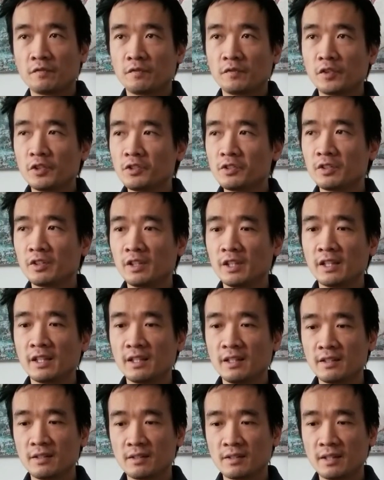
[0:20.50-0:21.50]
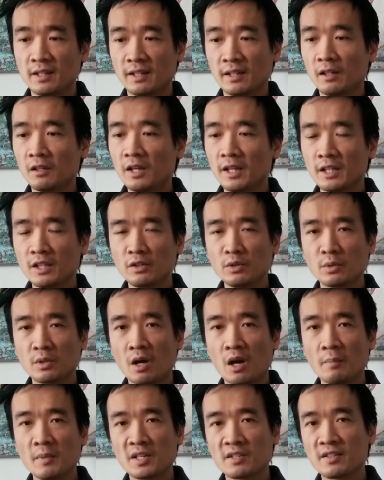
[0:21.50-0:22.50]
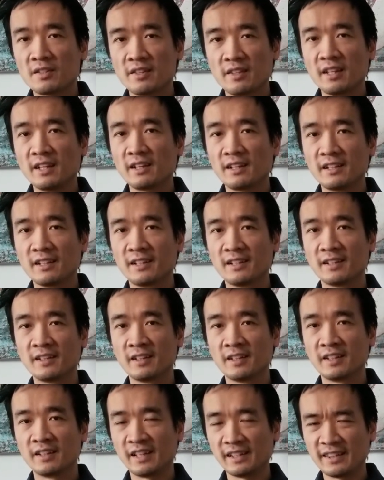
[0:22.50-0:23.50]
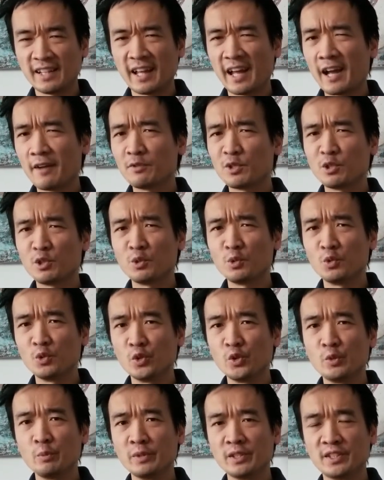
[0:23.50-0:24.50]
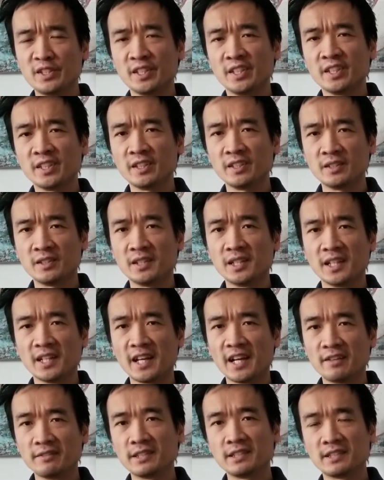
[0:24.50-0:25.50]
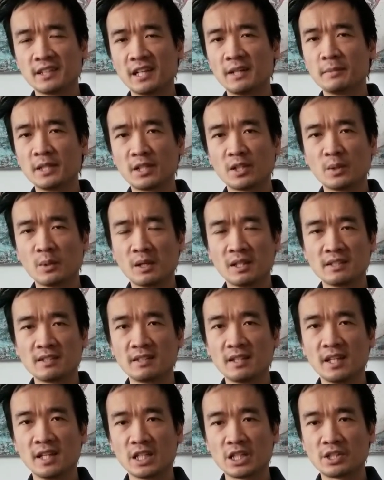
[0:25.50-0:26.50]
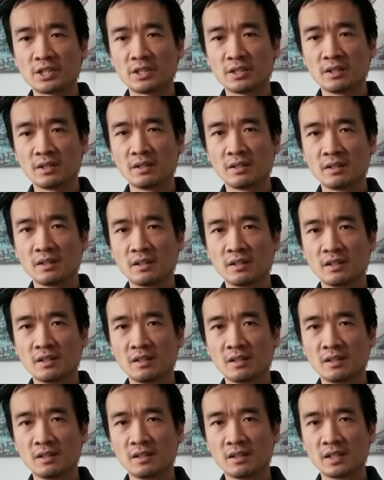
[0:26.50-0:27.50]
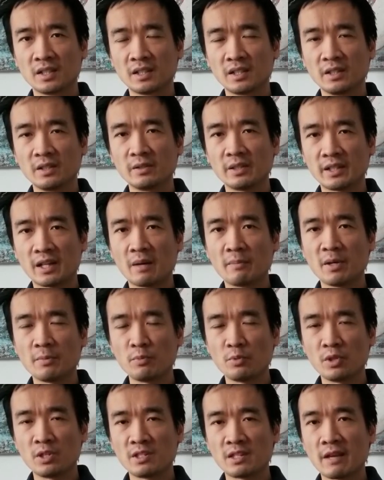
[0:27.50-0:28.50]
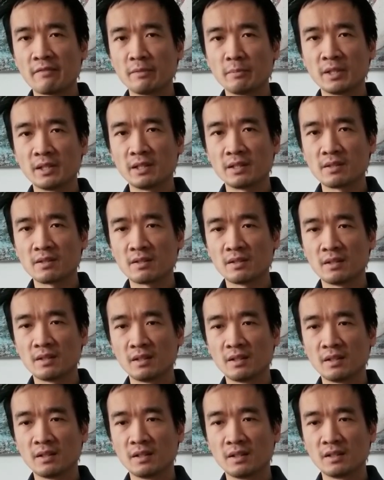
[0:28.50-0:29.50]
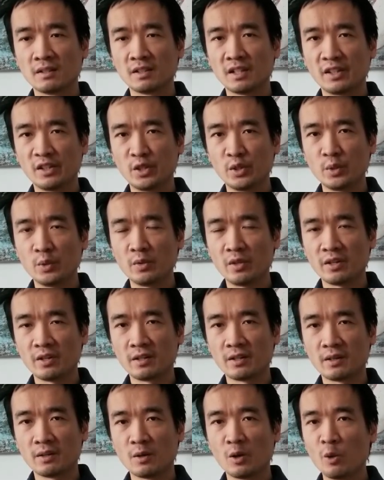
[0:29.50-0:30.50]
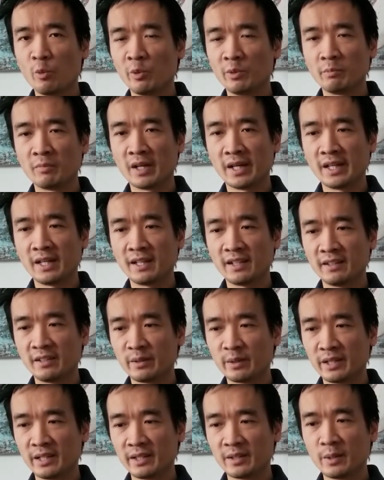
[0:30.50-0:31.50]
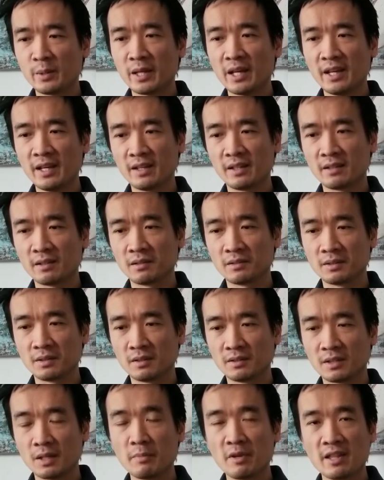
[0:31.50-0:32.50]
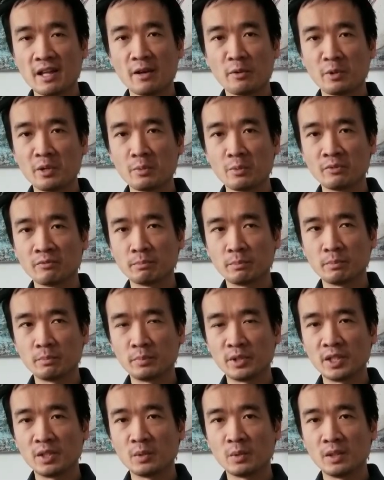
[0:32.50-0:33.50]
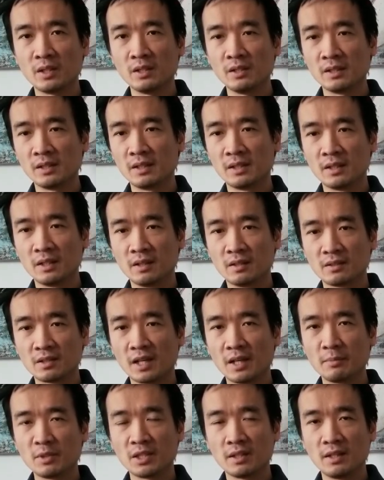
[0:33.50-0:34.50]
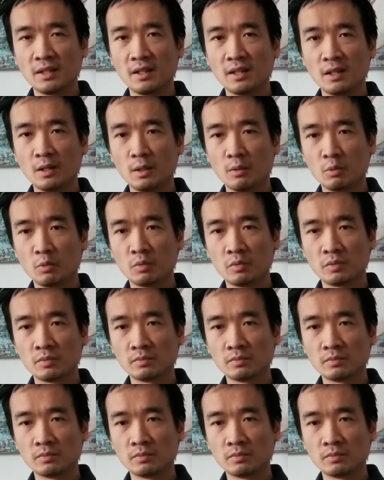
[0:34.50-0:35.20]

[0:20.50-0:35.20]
first thing is that a lot of new comics think that they have to do new material every time they go on stage. You know, they come up with 7 minutes, they do their open mic, and they're like, okay, some of that went pretty well. Time to